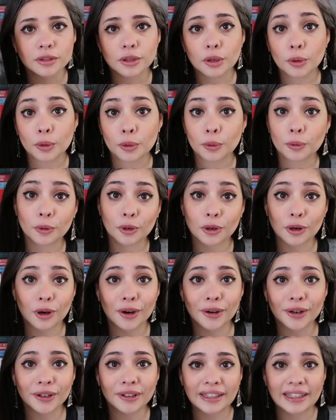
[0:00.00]
you know, we're
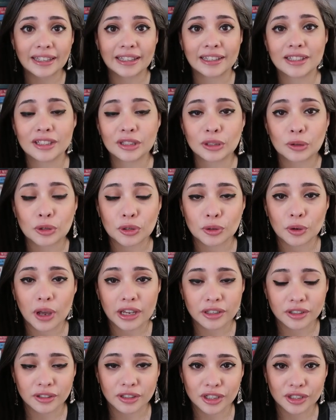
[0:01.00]
all in social
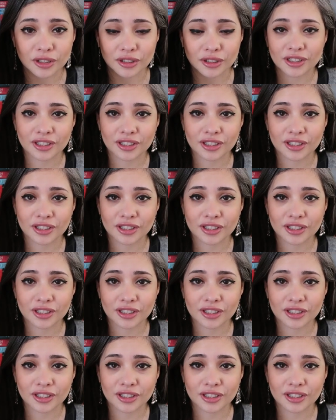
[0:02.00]
isolation.